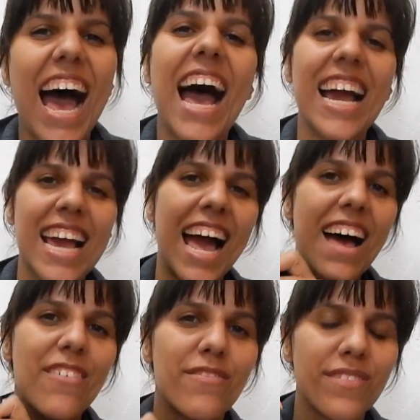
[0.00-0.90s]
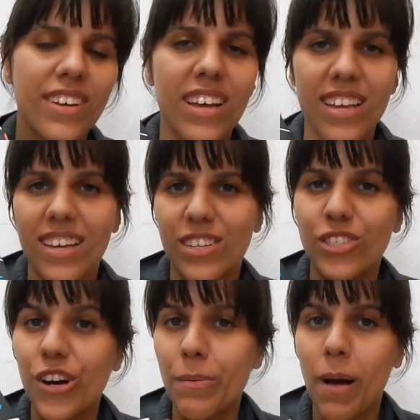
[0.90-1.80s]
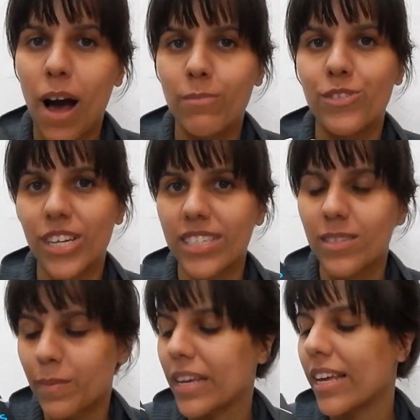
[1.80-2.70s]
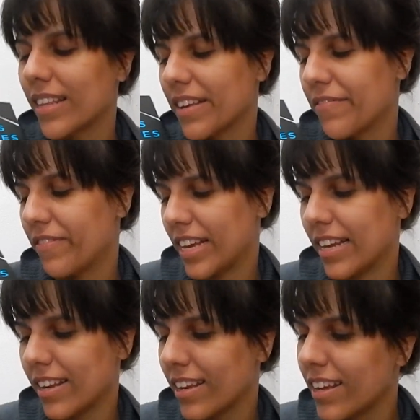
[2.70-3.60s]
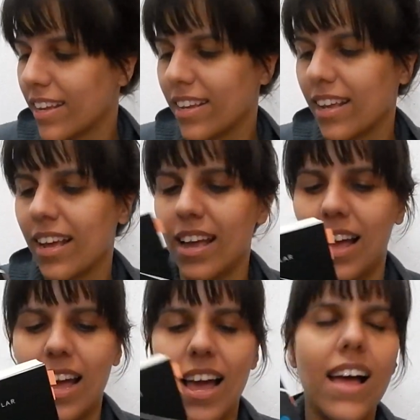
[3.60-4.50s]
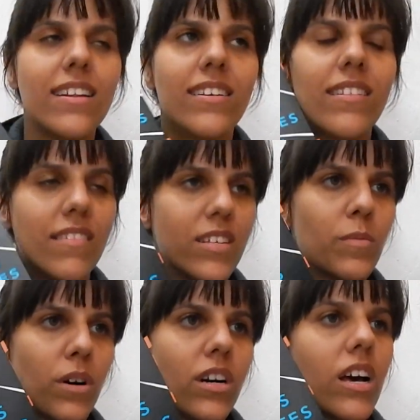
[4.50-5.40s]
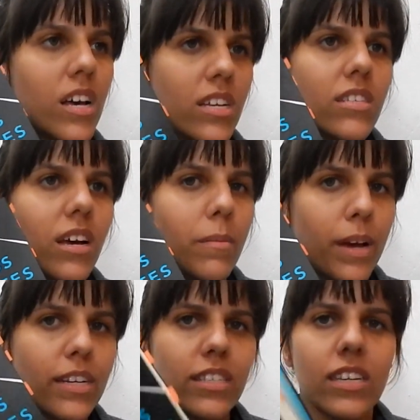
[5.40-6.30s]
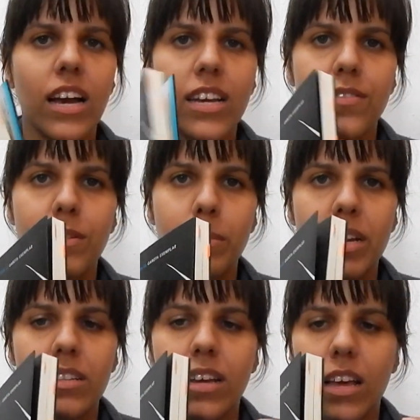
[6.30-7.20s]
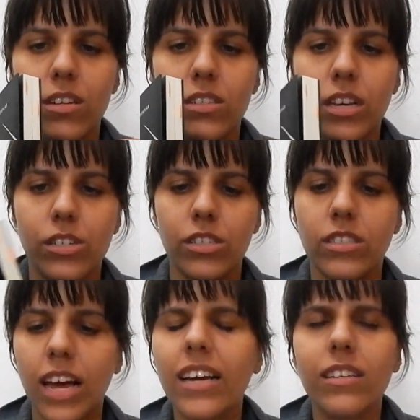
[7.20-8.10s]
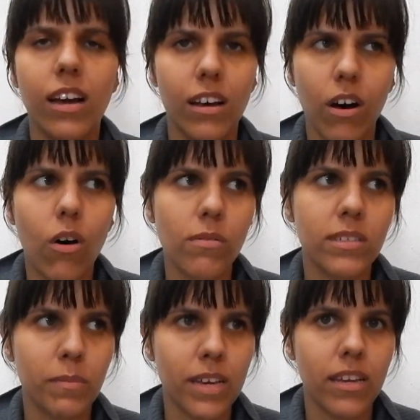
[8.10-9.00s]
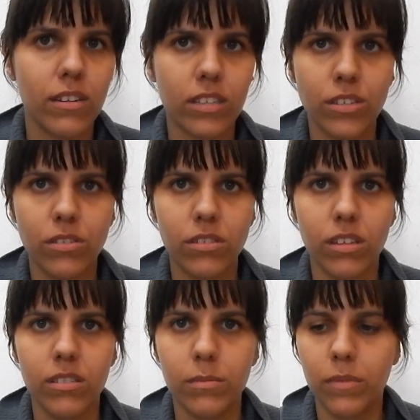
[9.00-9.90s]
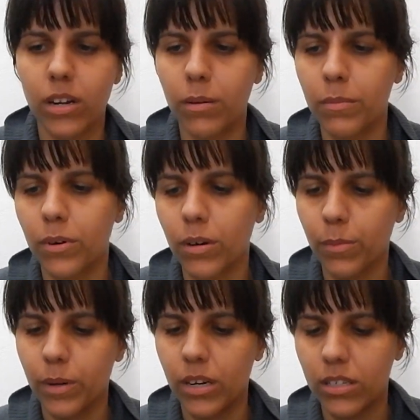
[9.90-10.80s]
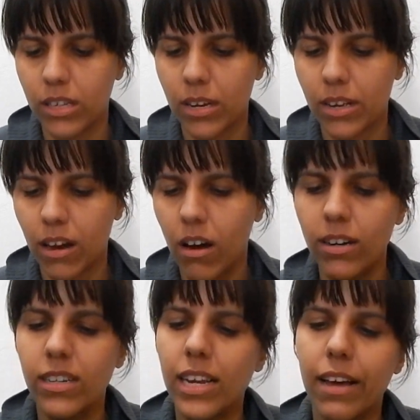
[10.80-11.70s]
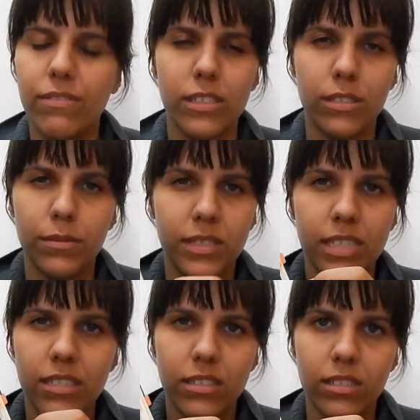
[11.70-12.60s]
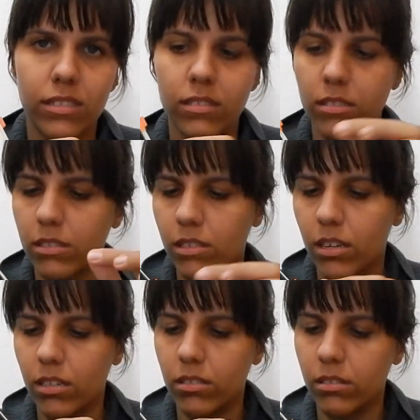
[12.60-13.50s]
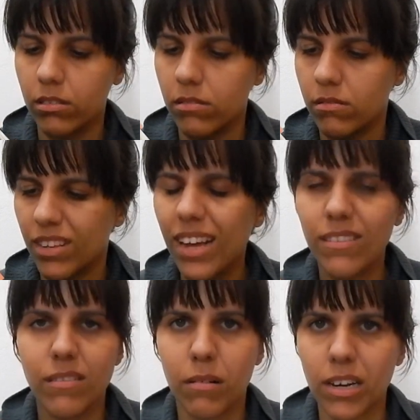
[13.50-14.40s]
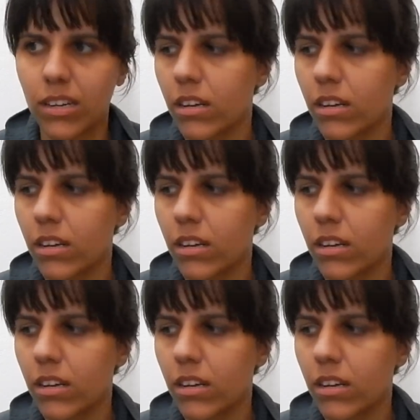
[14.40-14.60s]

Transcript: I have Sharp Objects by Gillian Flynn. And this book is amazing. I even made annotations. I always make annotations on a book, but I hardly ever do this because I don't know why.